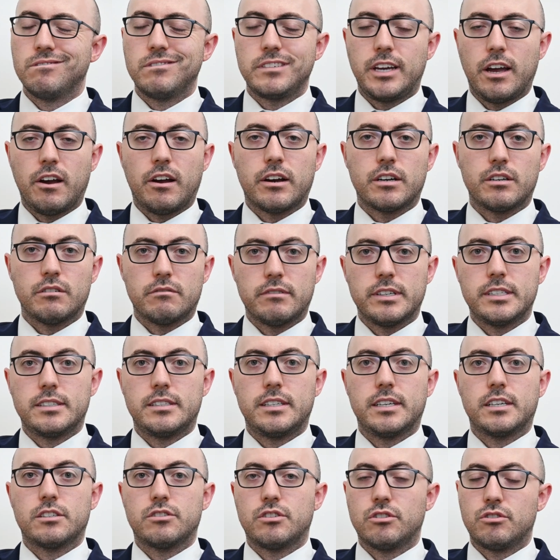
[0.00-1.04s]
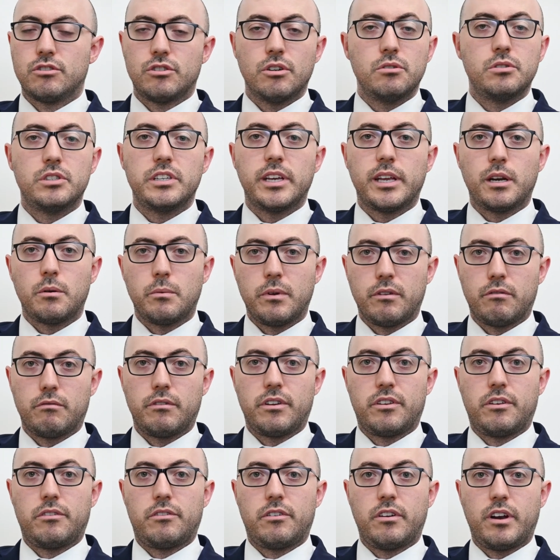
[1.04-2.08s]
characteristics associated with
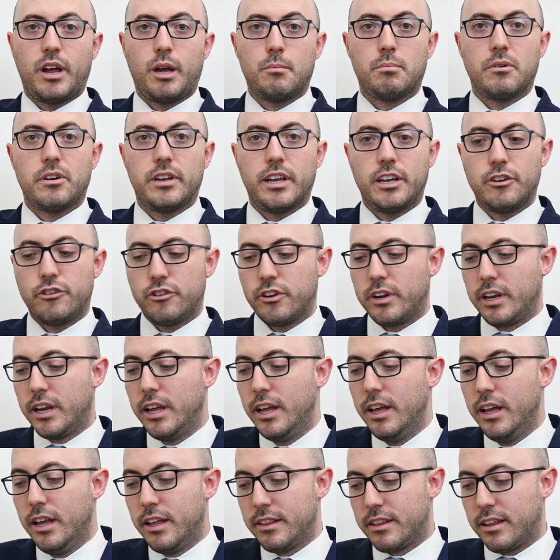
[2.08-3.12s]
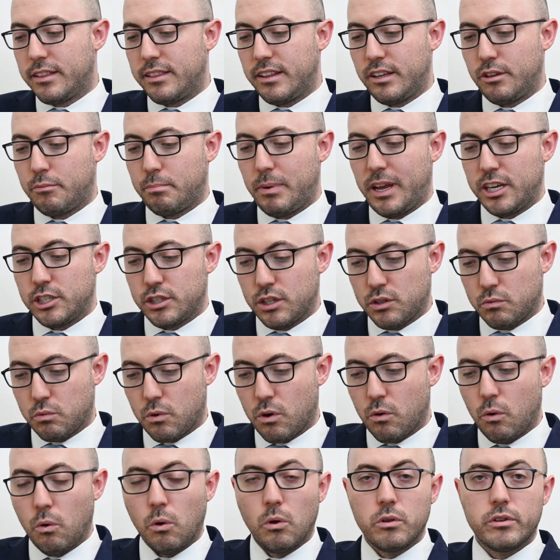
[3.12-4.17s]
resistant hypertension that these patients
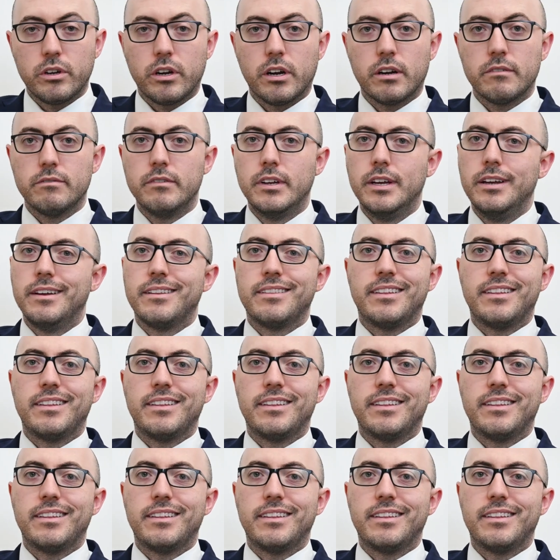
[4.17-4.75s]
were older,